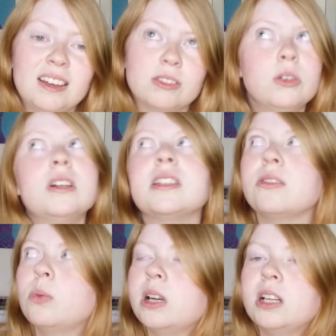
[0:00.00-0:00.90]
Of course, I
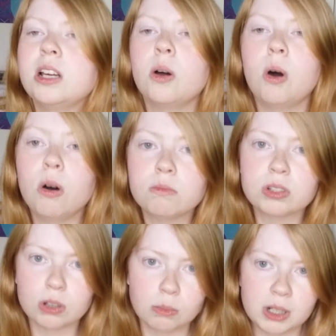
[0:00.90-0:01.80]
wanted to go home
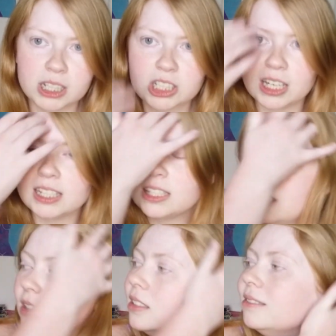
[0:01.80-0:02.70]
so much, and I
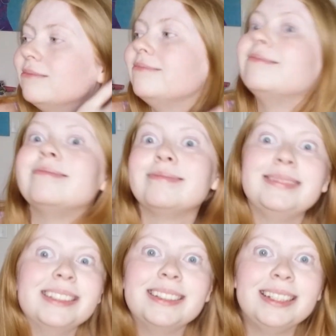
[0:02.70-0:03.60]
still
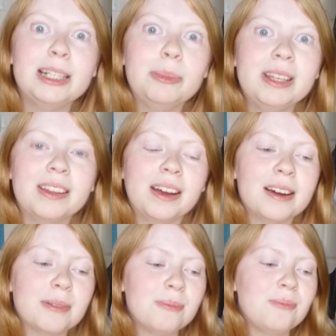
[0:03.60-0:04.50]
didn't need to be there.